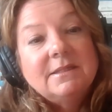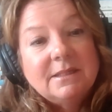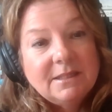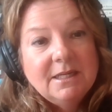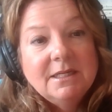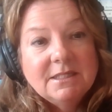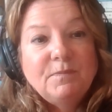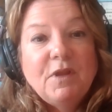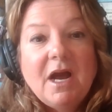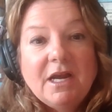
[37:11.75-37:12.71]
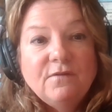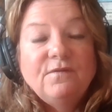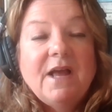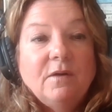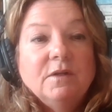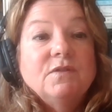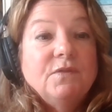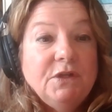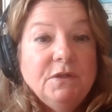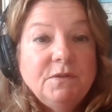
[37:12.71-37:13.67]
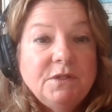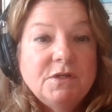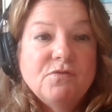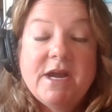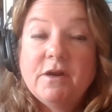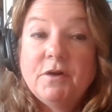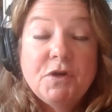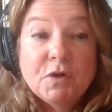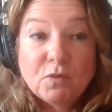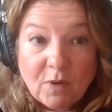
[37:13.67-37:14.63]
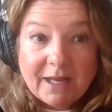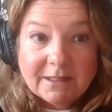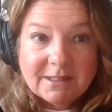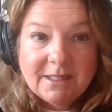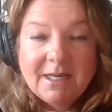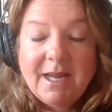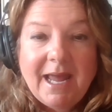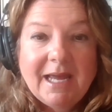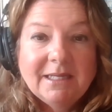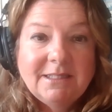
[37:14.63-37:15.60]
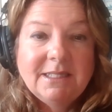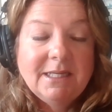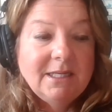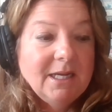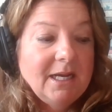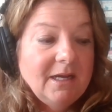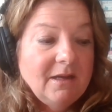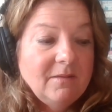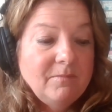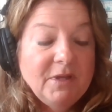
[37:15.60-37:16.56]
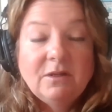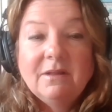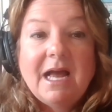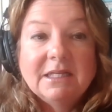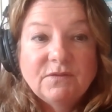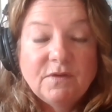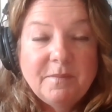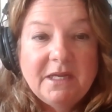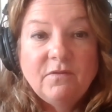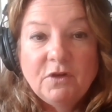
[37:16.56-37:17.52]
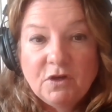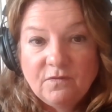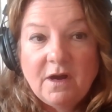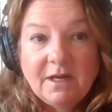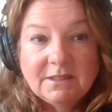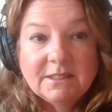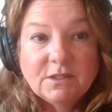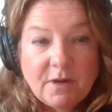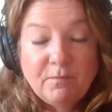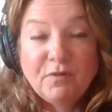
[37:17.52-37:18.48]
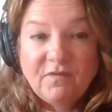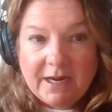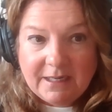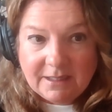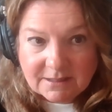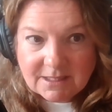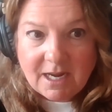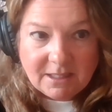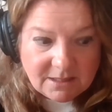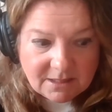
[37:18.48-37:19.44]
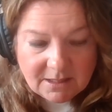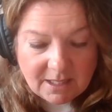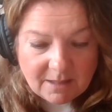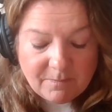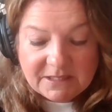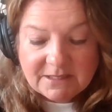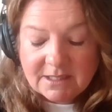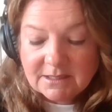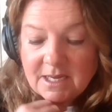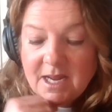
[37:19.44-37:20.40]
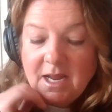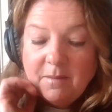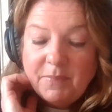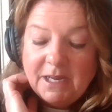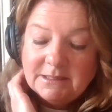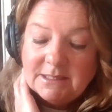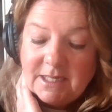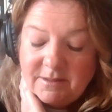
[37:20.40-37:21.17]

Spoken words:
and supply you flowers for you to create, or you can rent antique milk glass from me for your vases. So I'm providing a side business. But